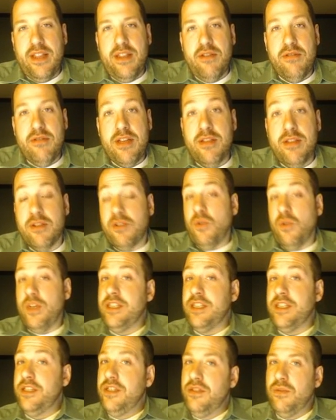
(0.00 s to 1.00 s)
They're either going
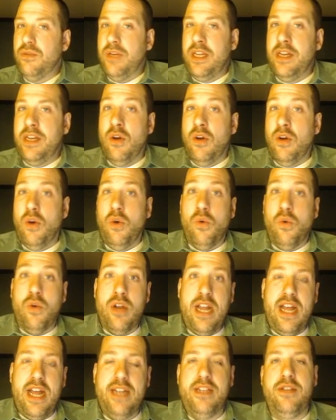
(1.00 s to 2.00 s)
to do it or
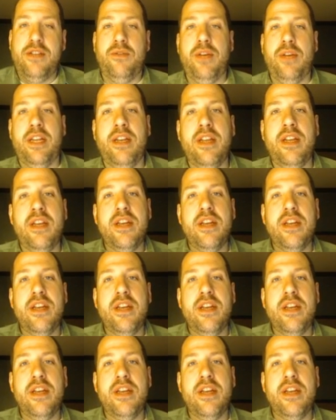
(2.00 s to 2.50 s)
not do it.